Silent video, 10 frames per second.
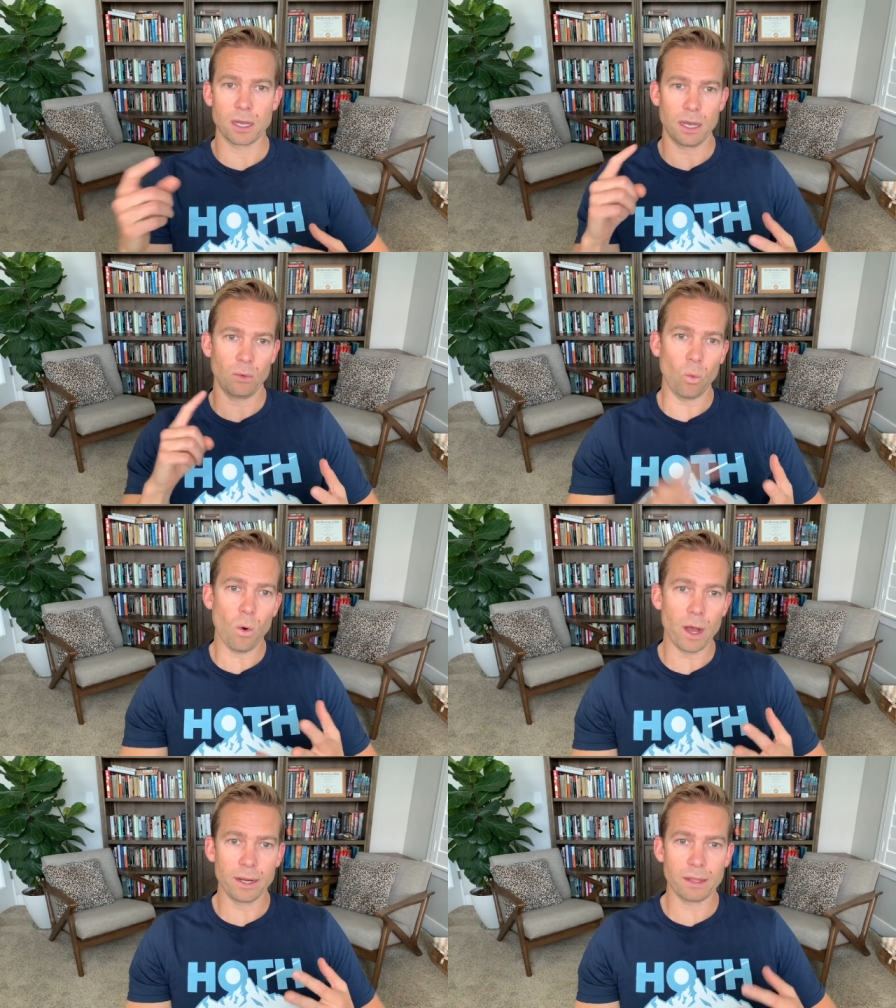
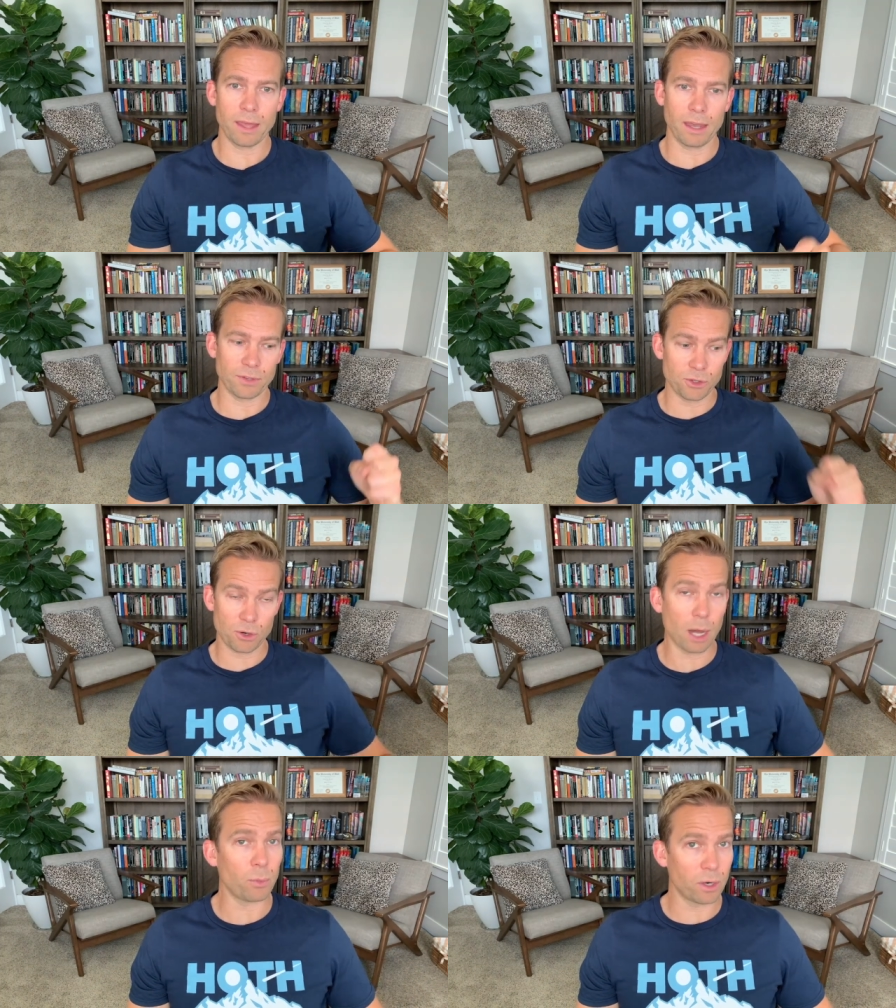One, they have to
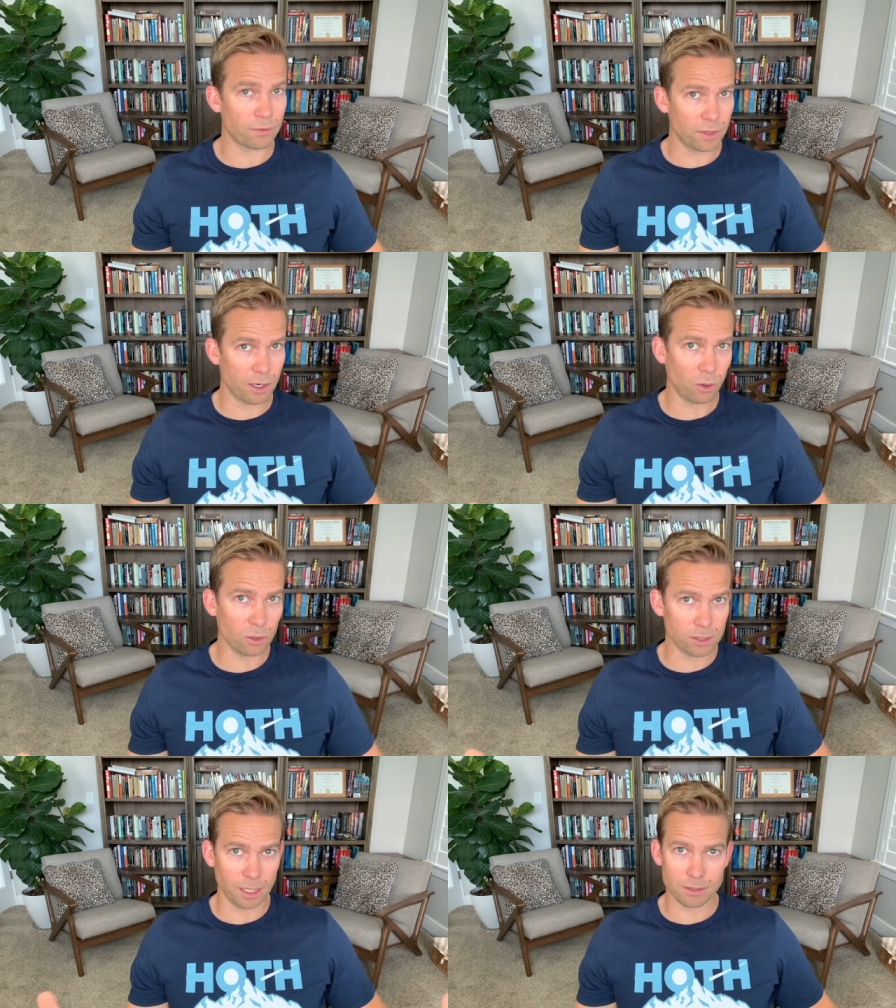drop whatever they're
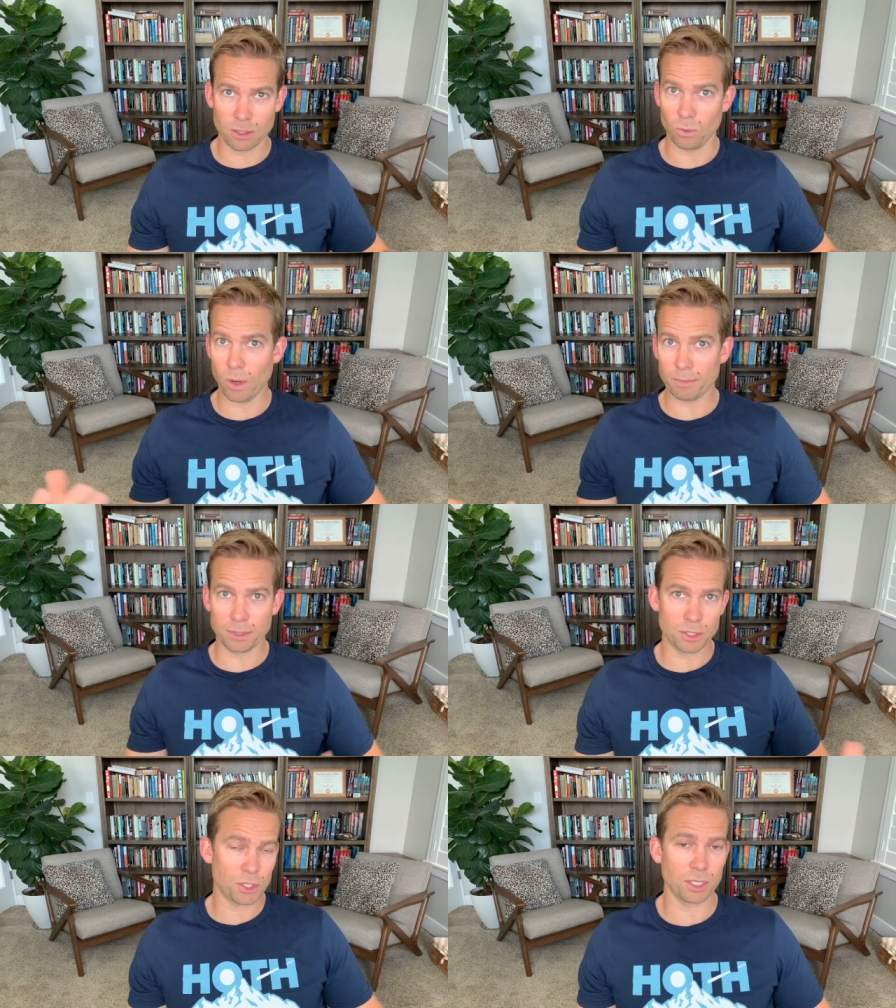holding, so
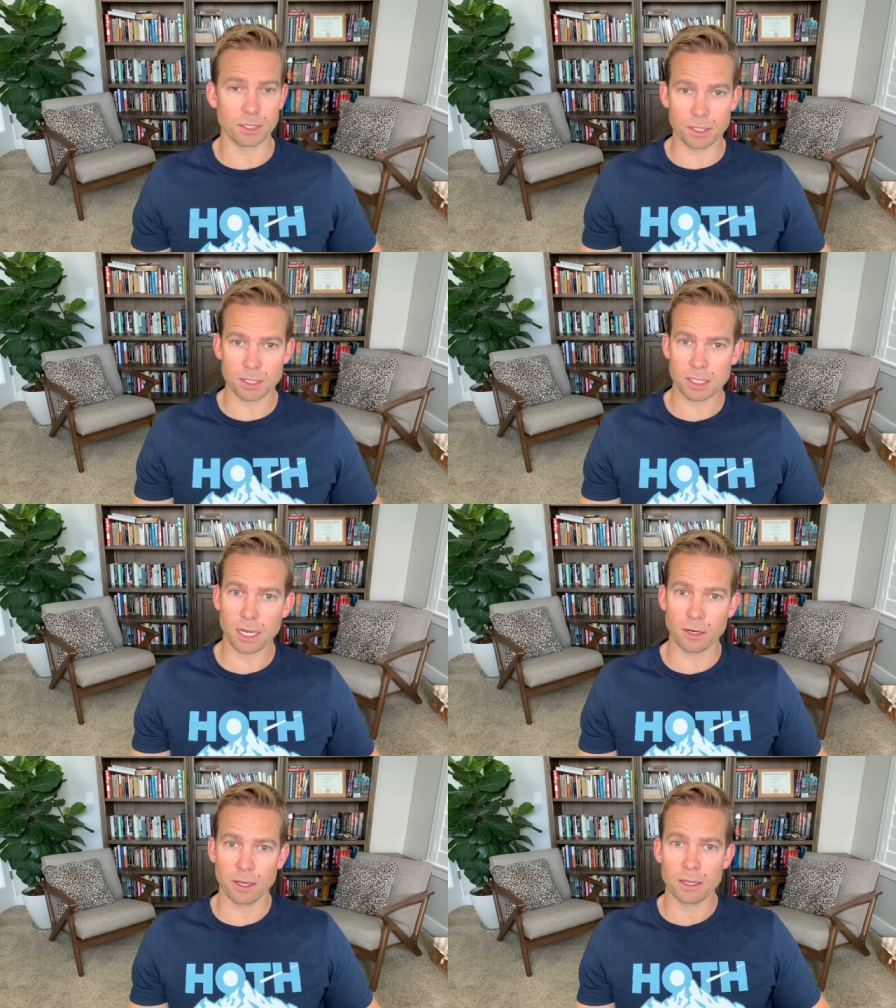weapons, shields,
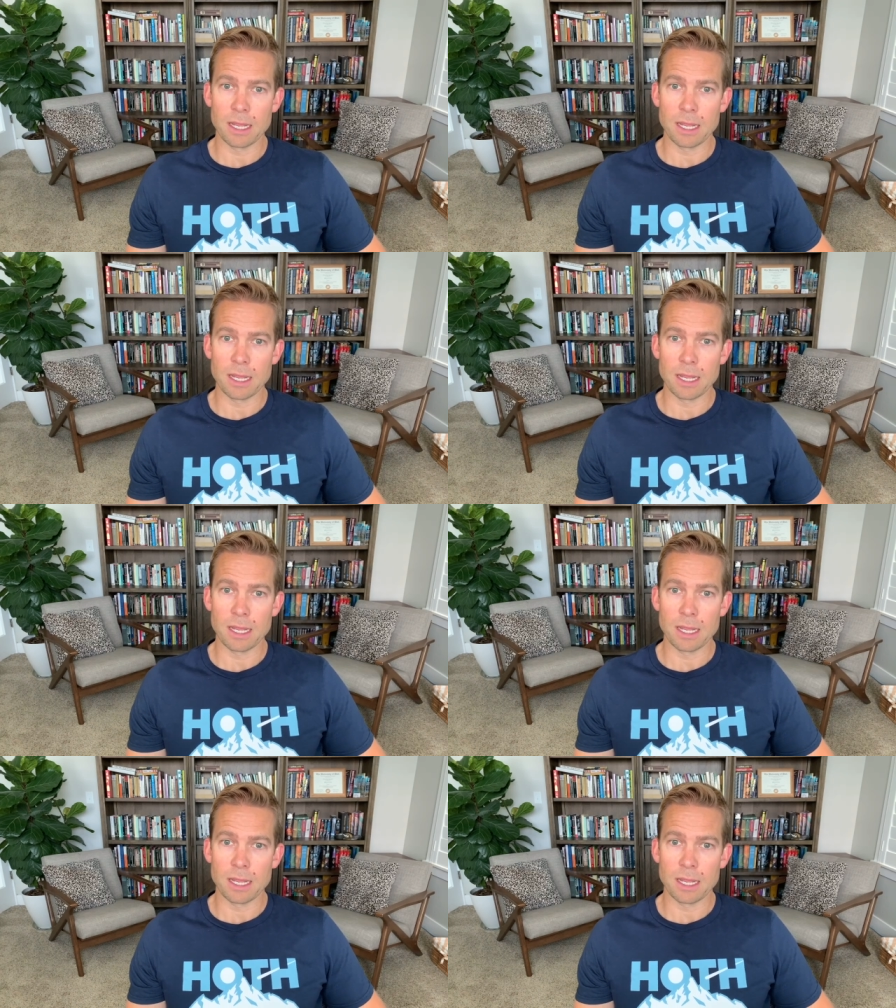etc.,